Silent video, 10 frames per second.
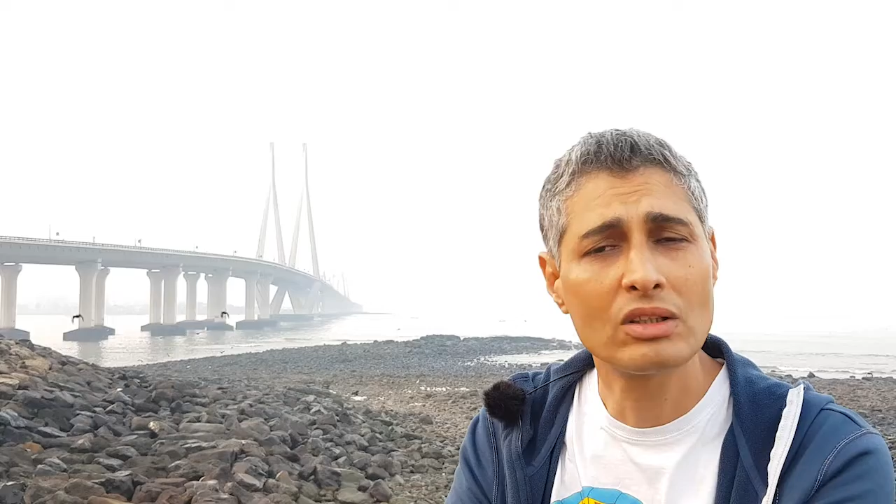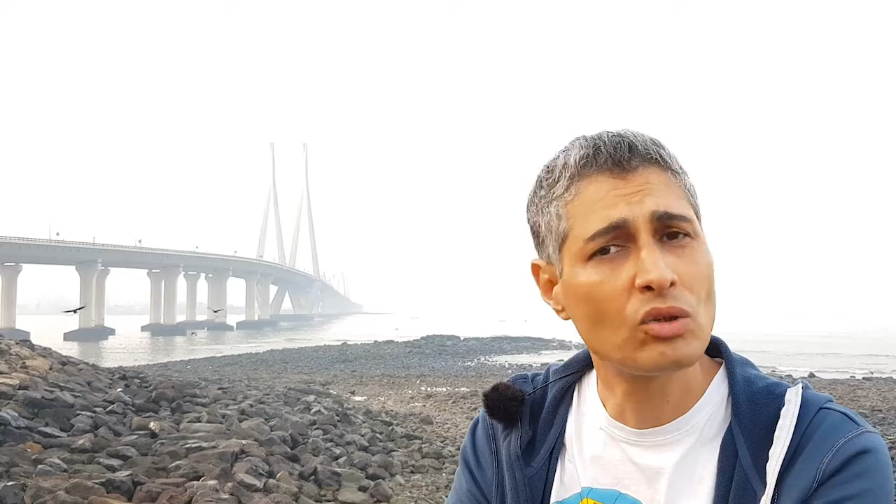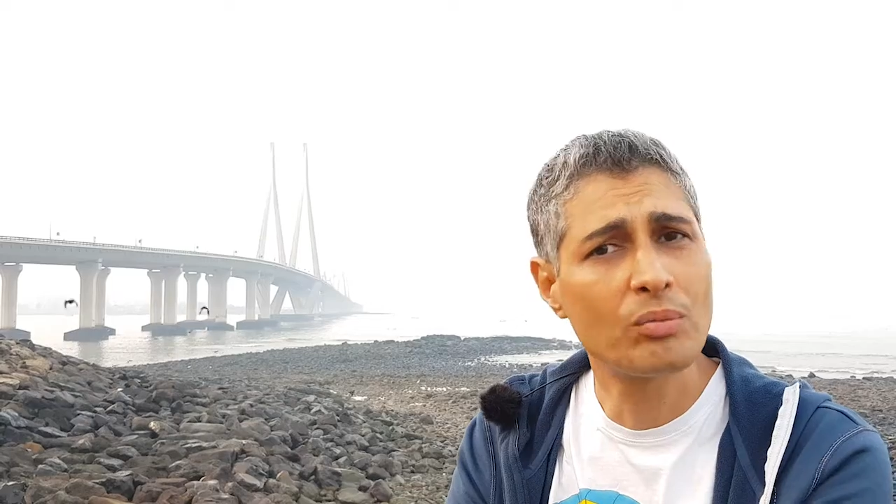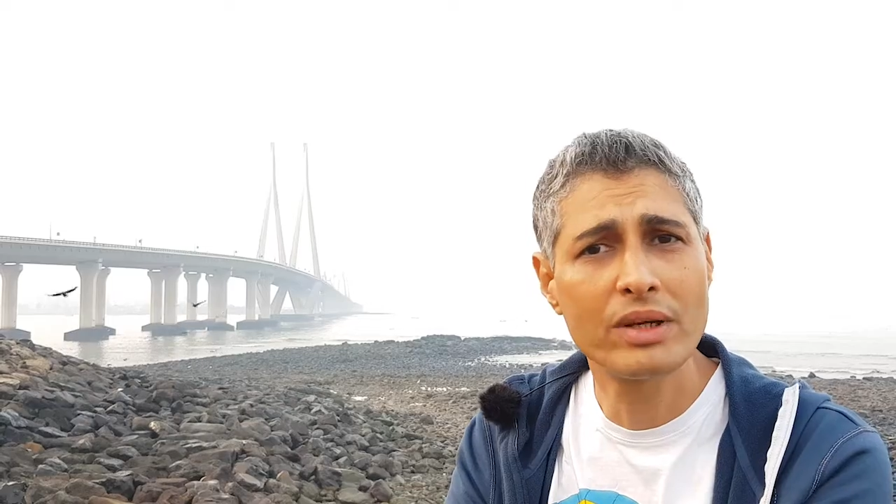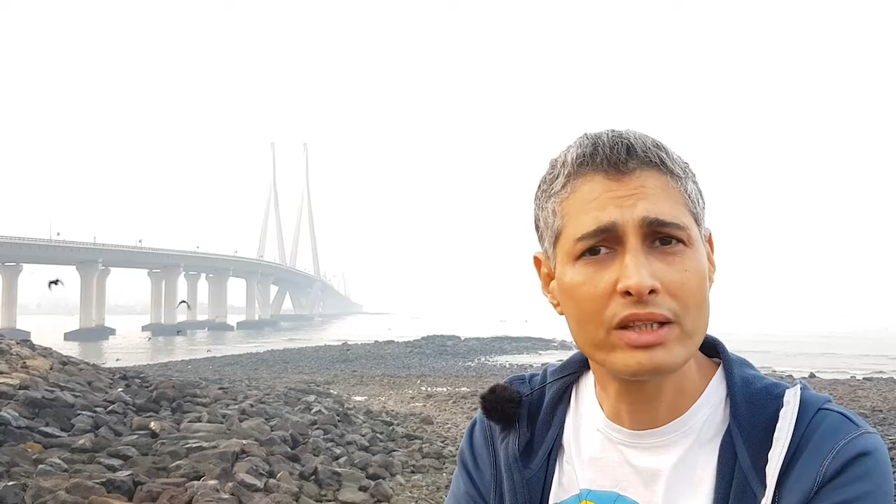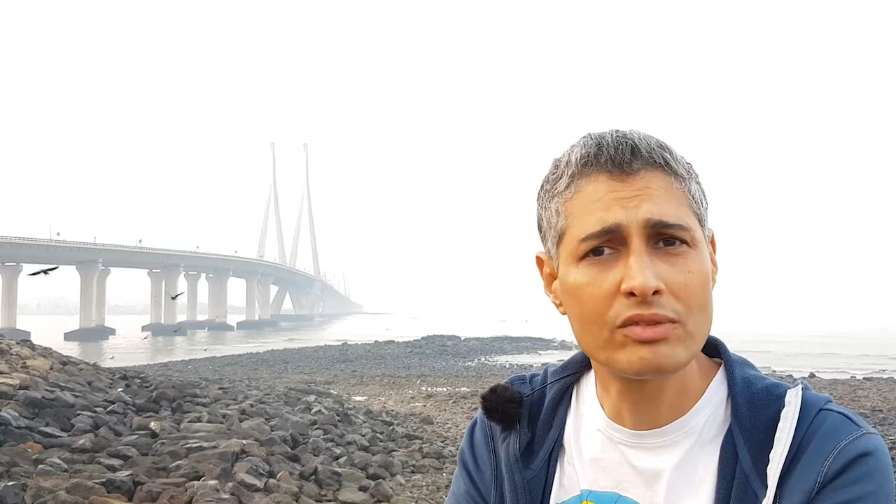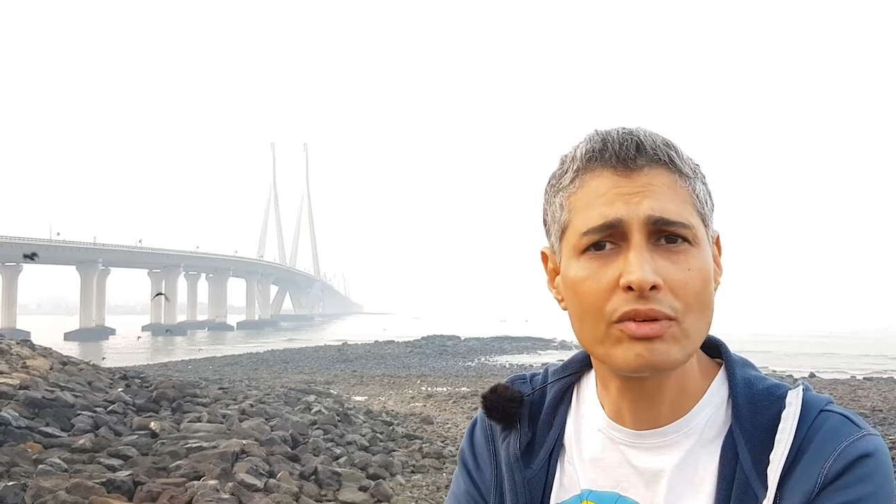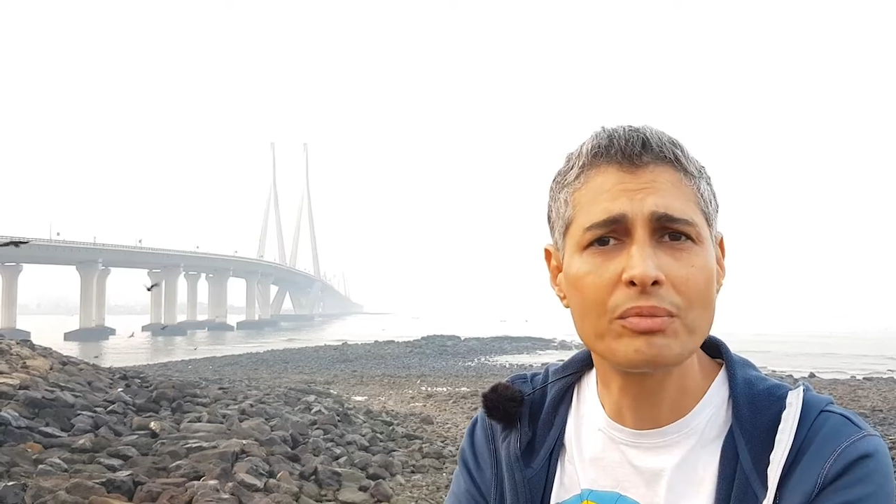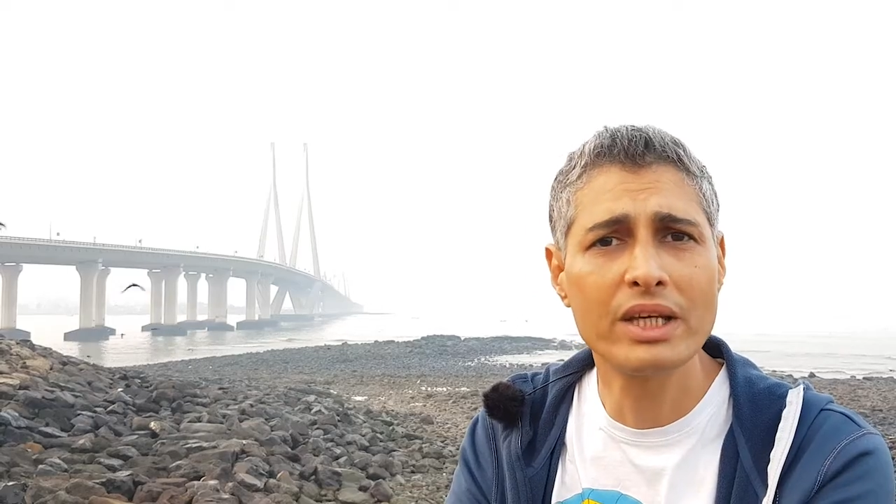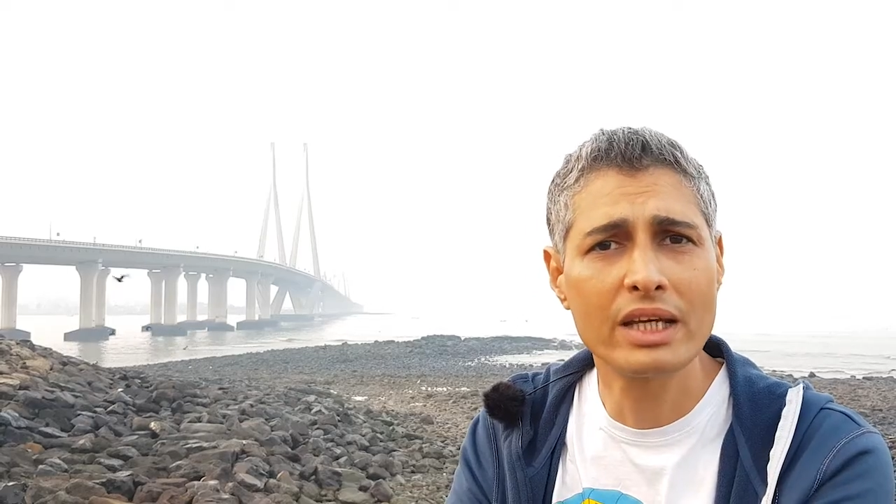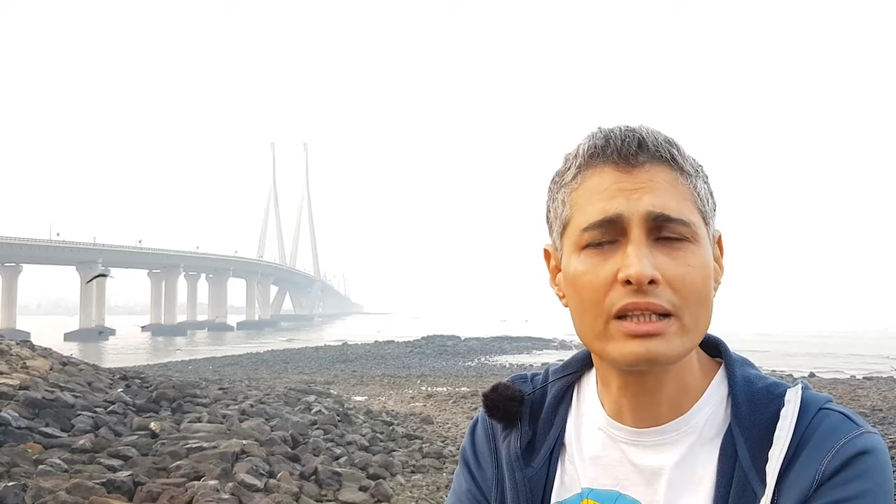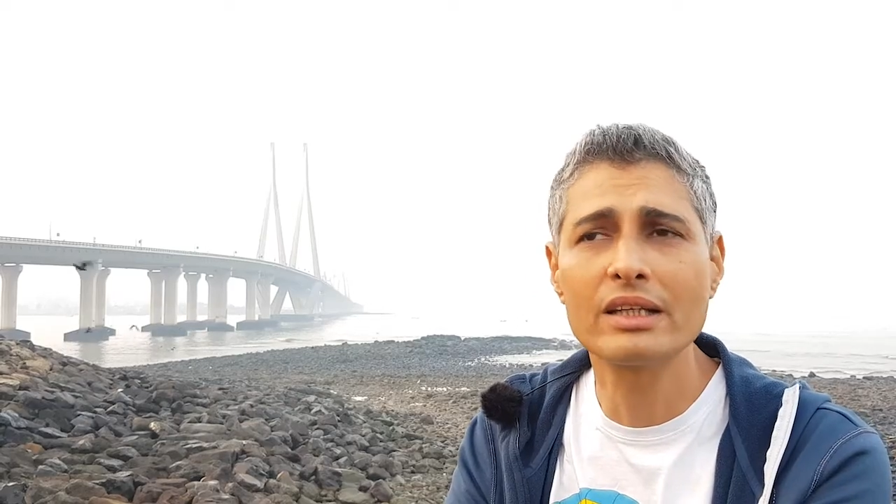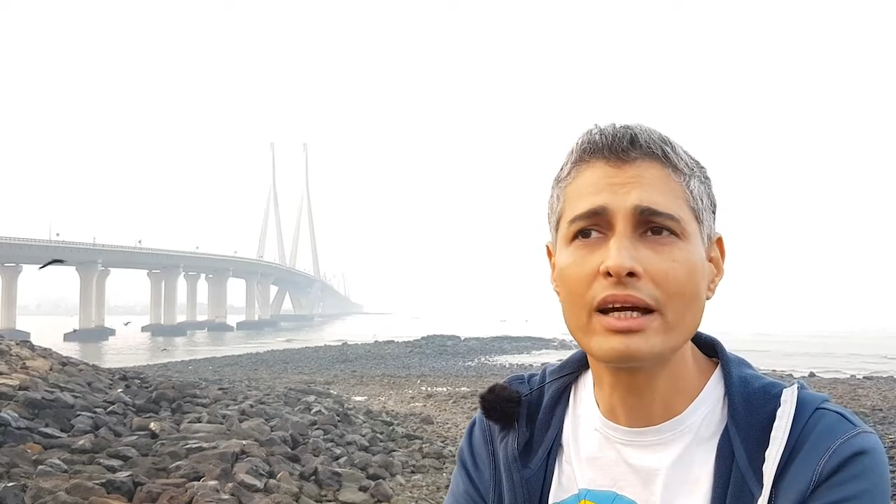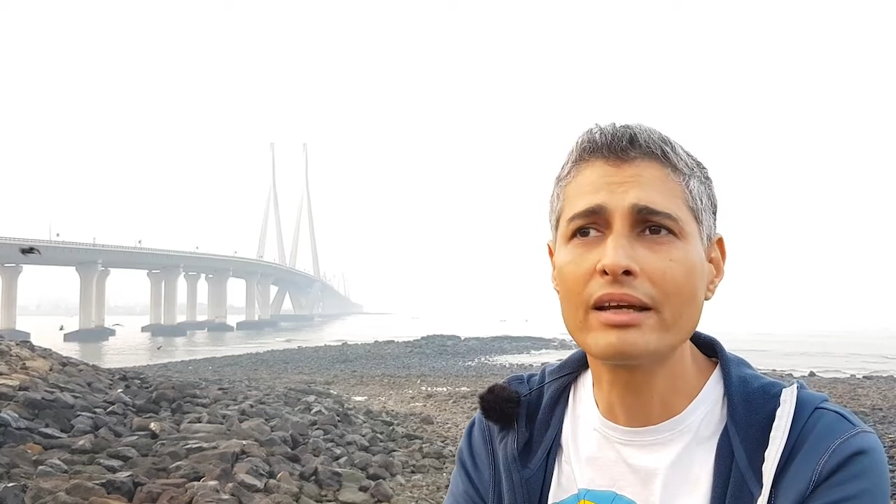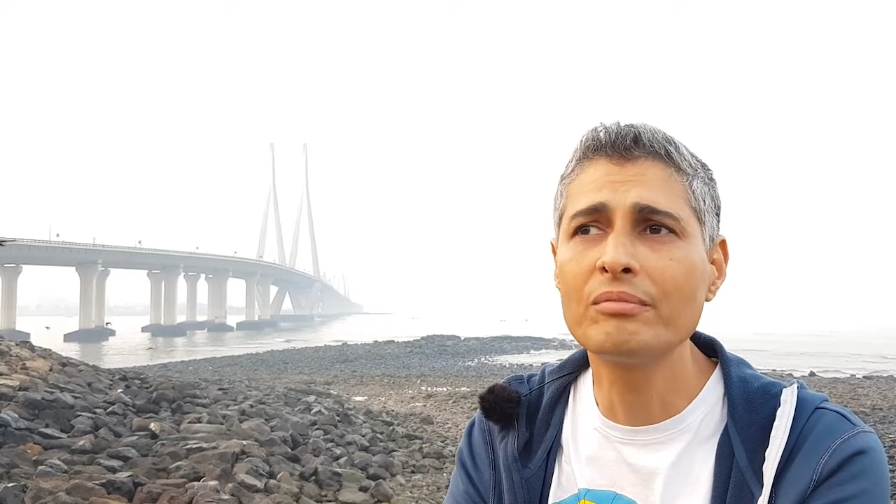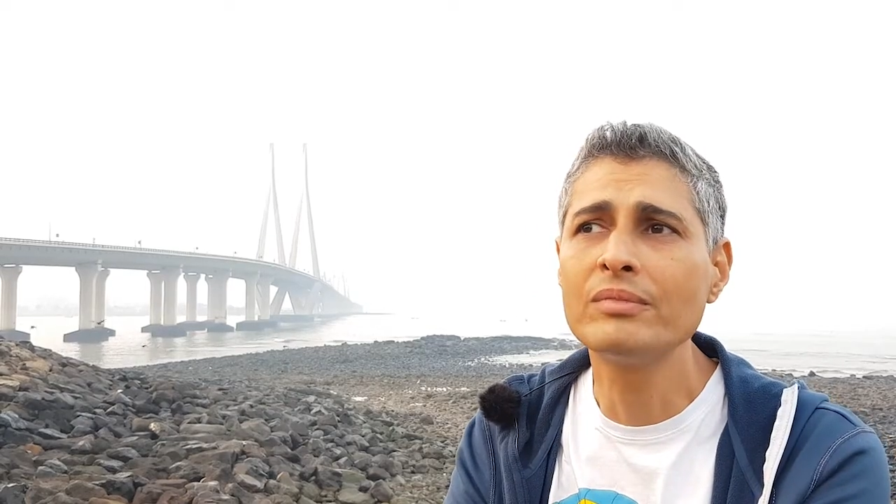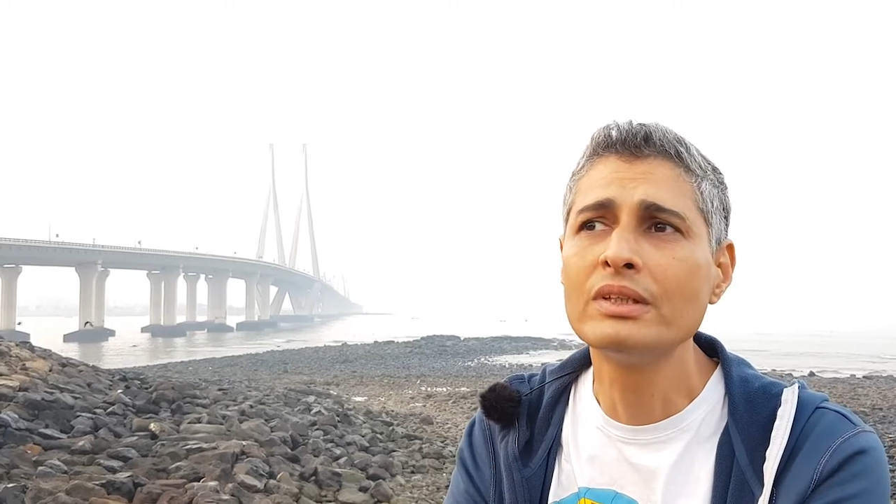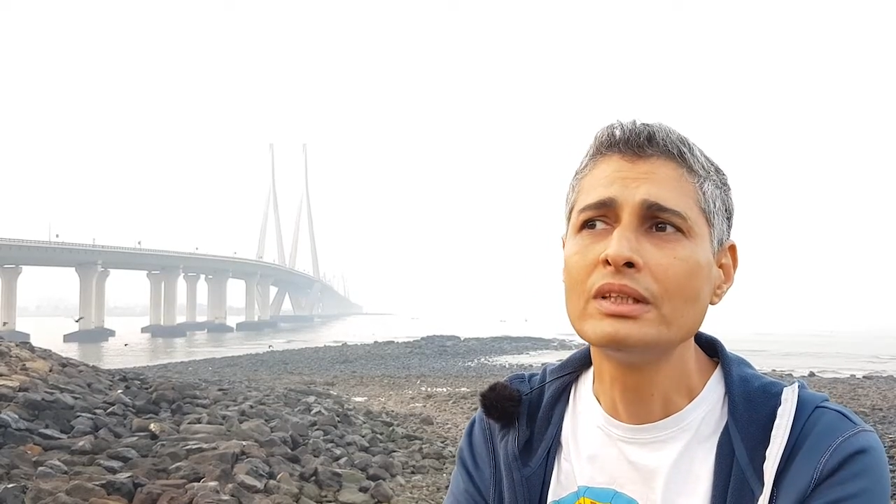new place for me at the time.